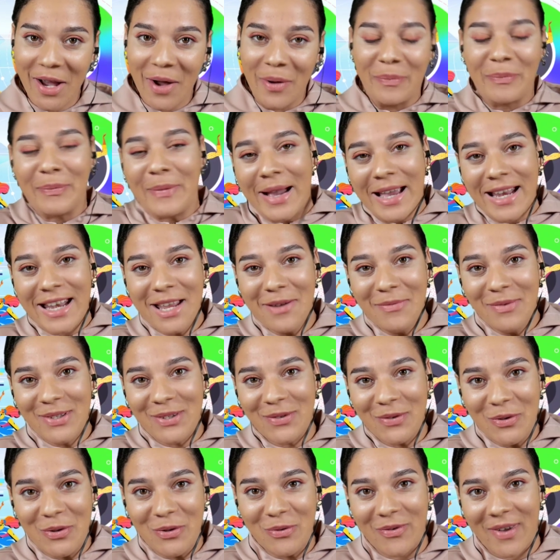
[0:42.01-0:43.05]
My name is
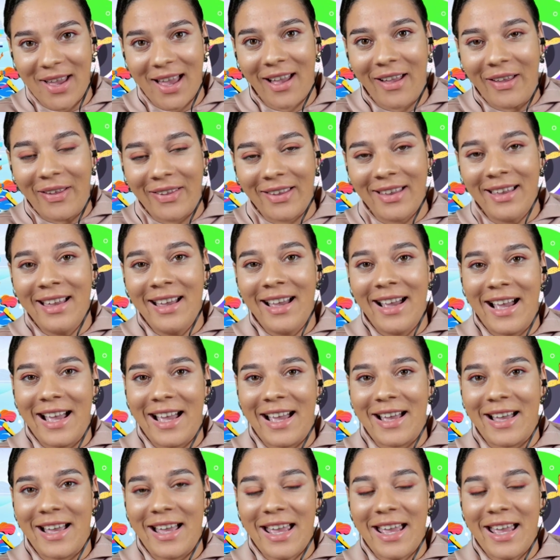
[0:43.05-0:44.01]
Voodoo Val, uh,